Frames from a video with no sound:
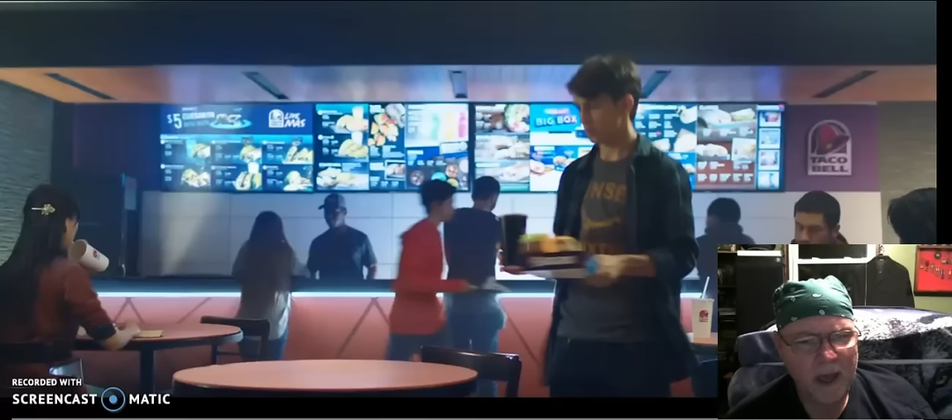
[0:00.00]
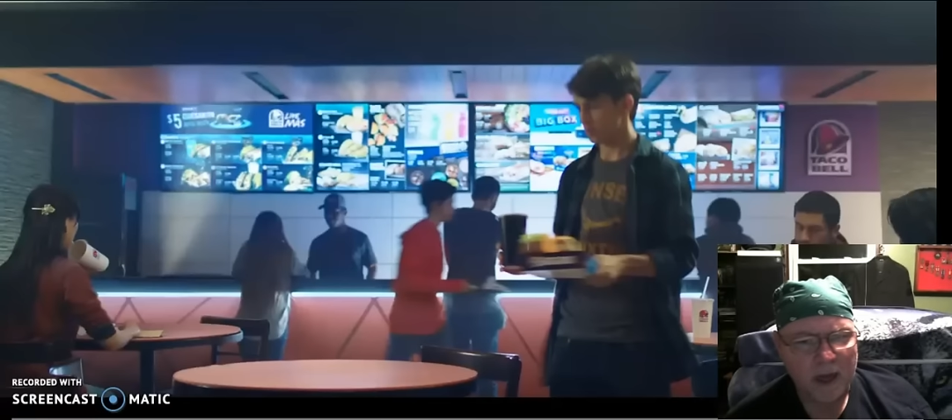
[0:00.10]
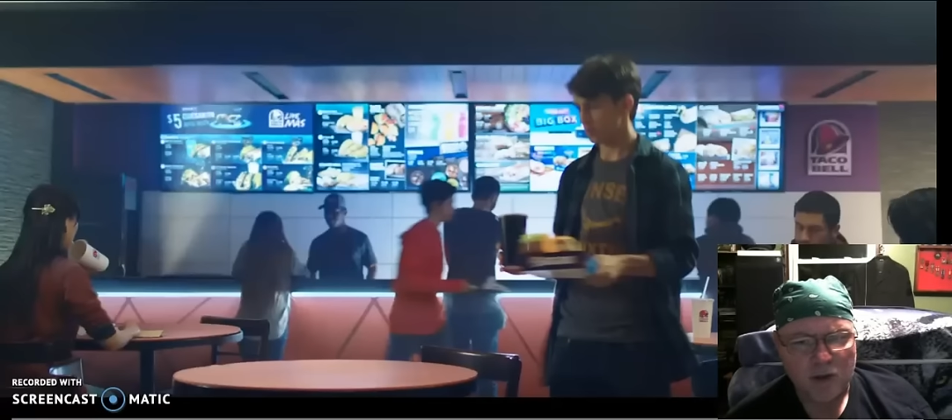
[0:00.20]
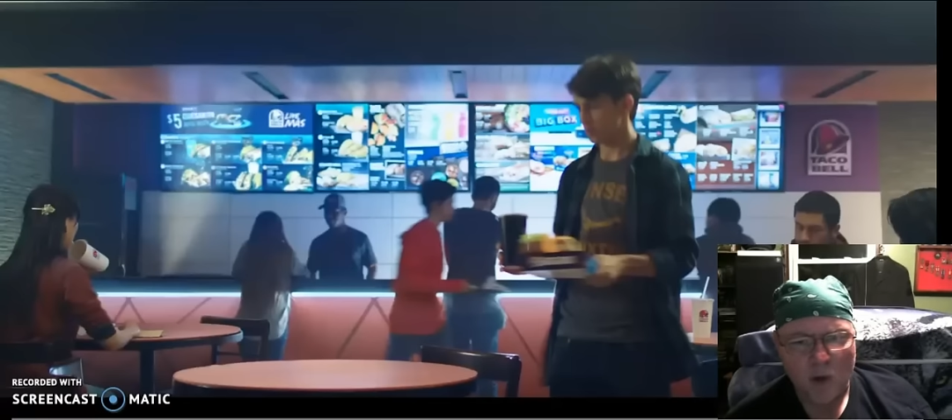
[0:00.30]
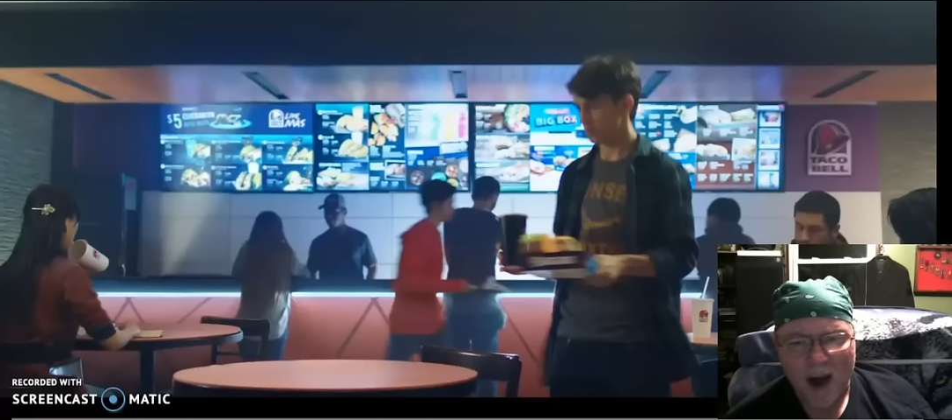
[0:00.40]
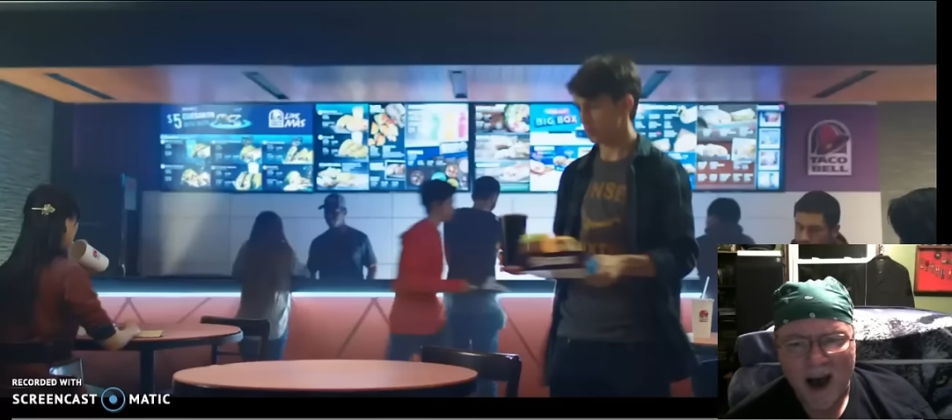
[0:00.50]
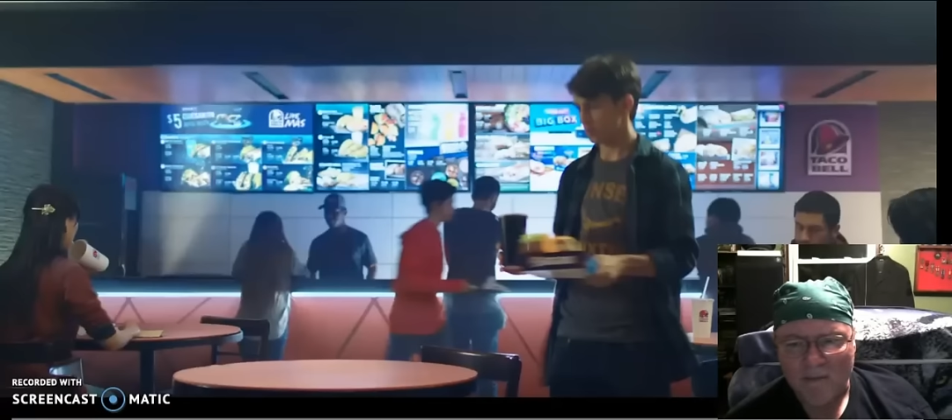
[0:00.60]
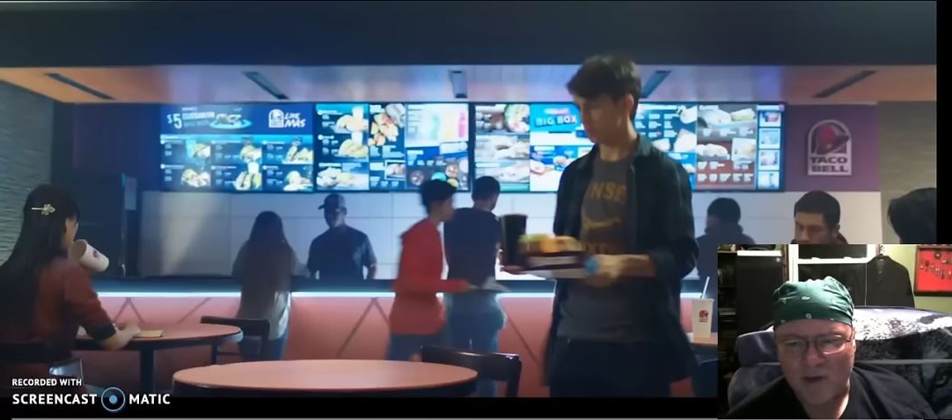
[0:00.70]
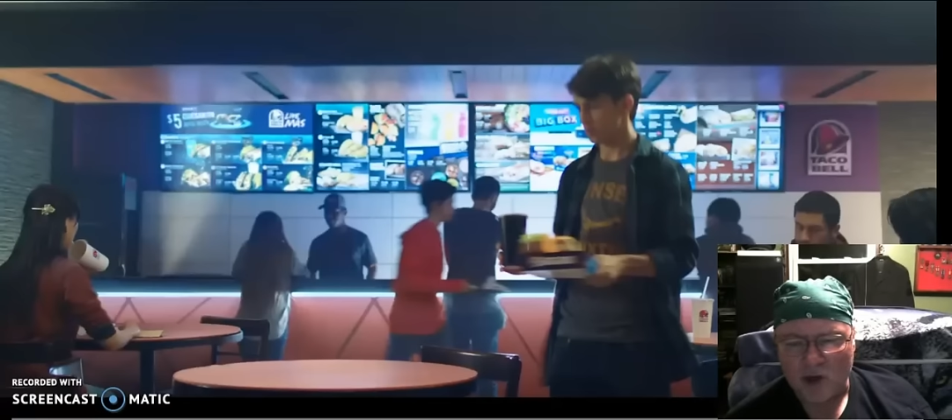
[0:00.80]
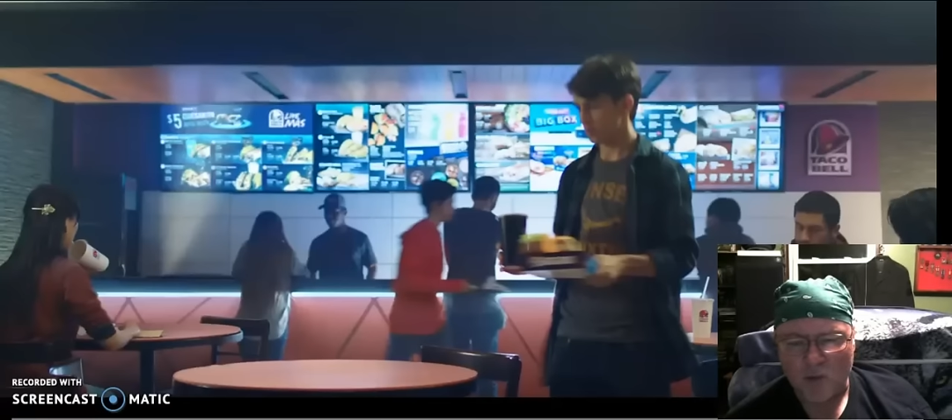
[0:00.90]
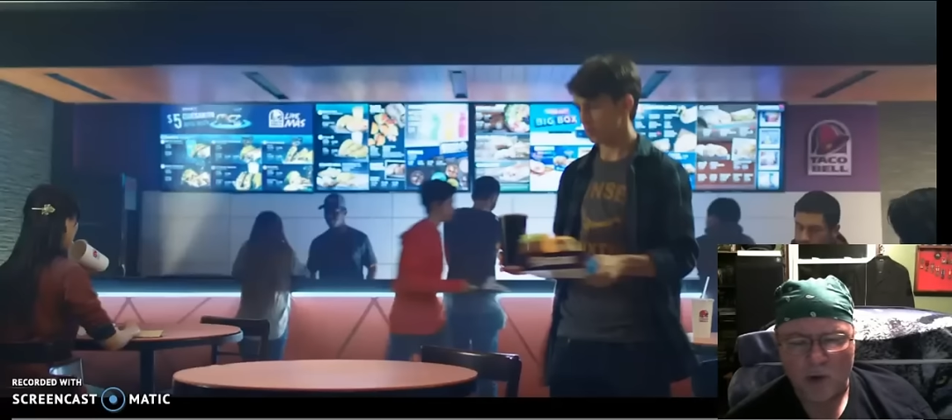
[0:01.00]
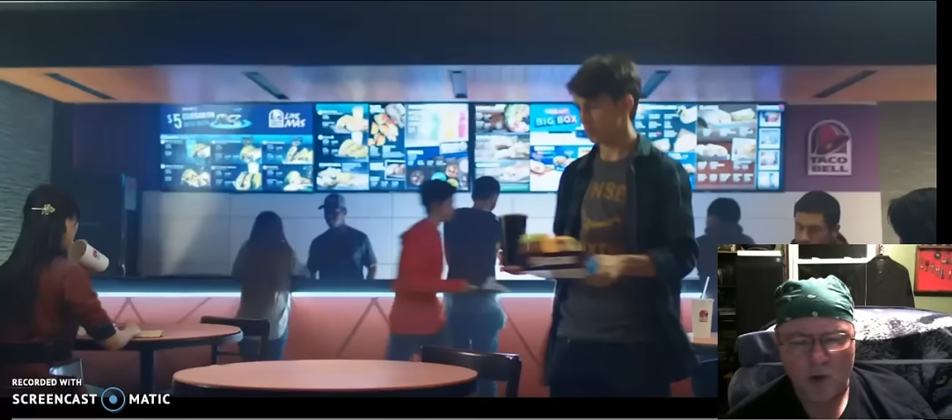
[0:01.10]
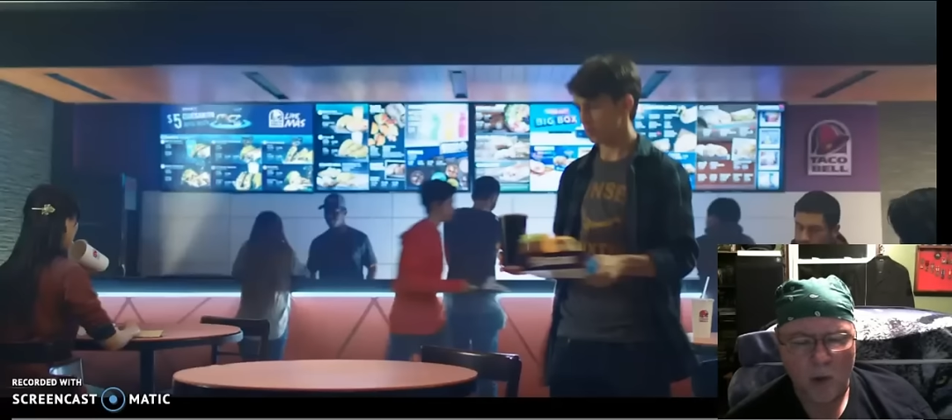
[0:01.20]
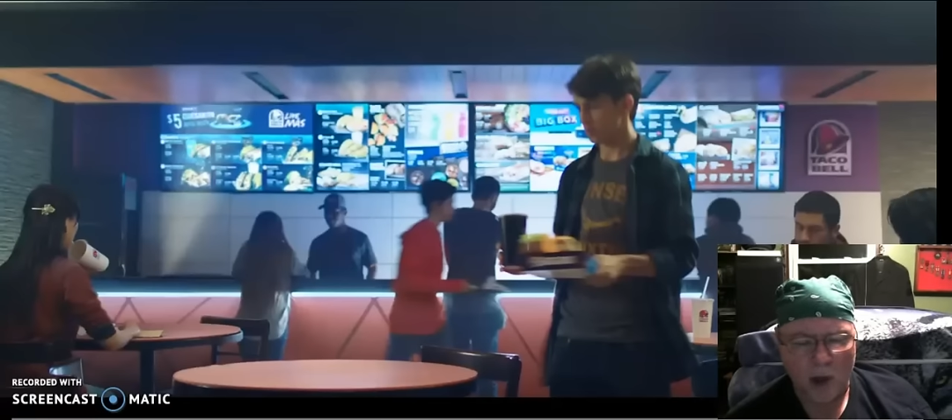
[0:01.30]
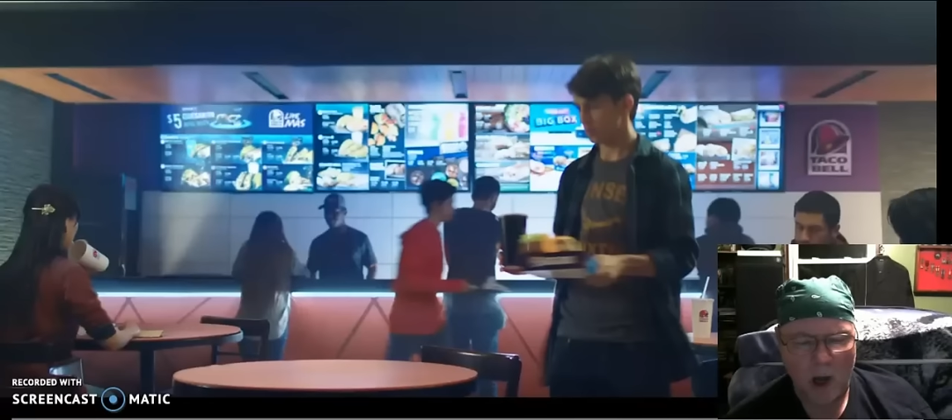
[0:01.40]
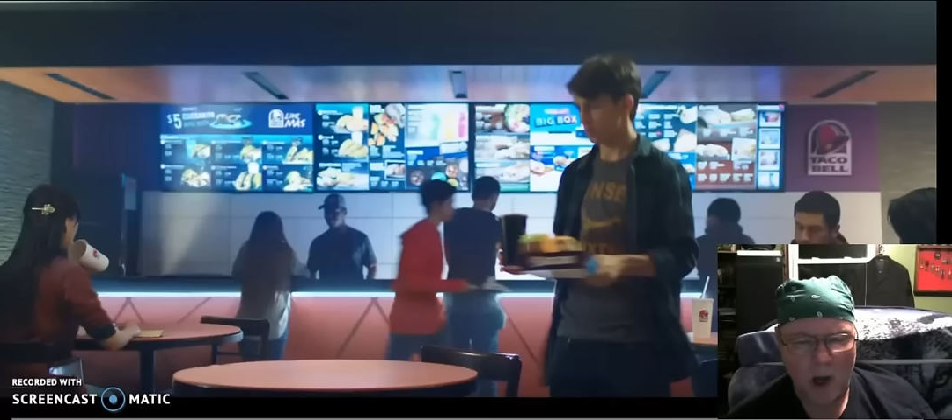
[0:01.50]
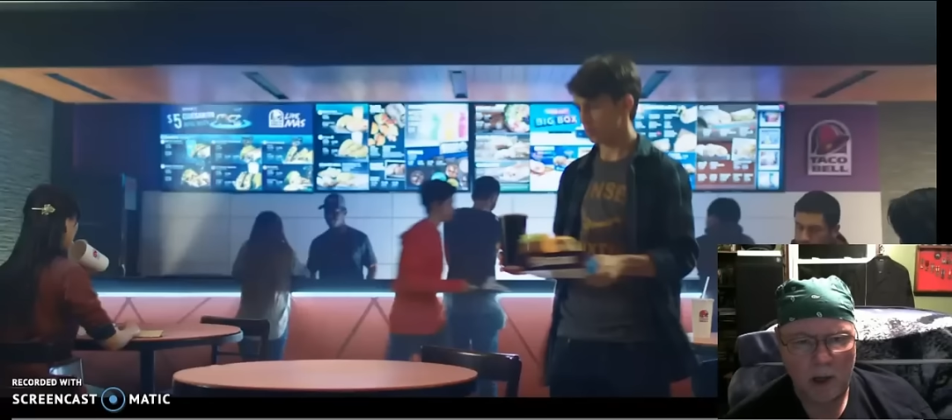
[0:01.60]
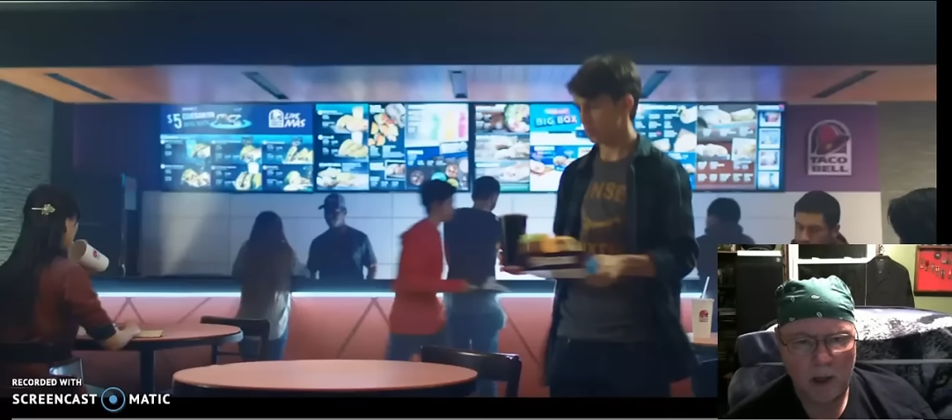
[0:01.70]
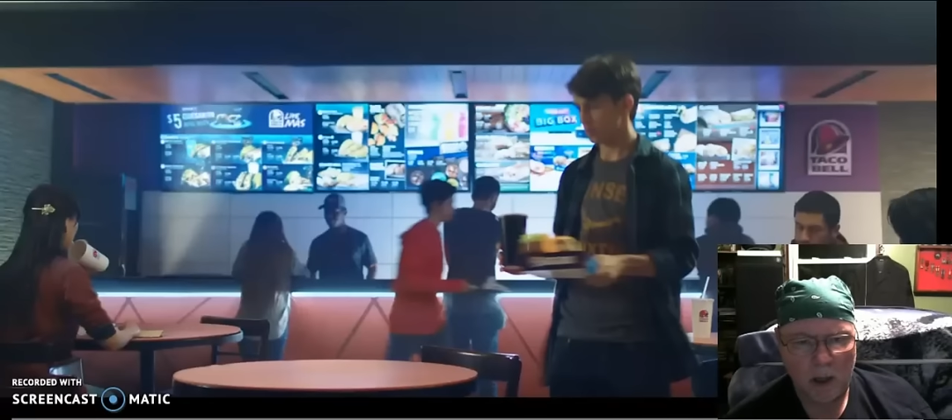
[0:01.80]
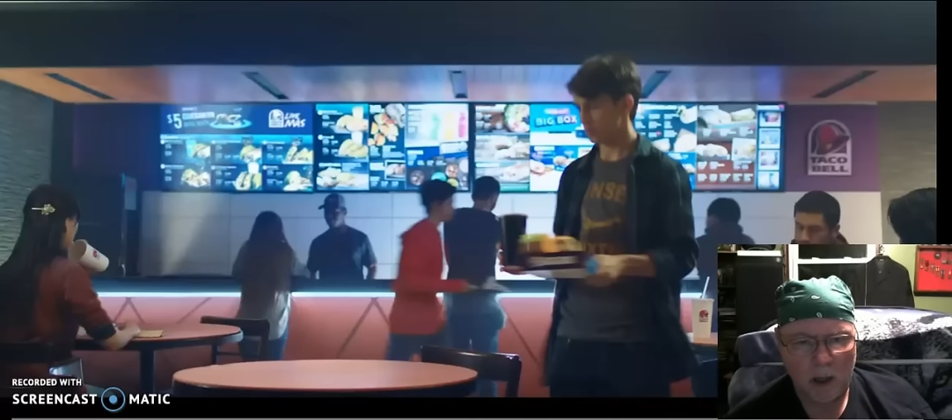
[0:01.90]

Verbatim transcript: It's so obvious what's going on.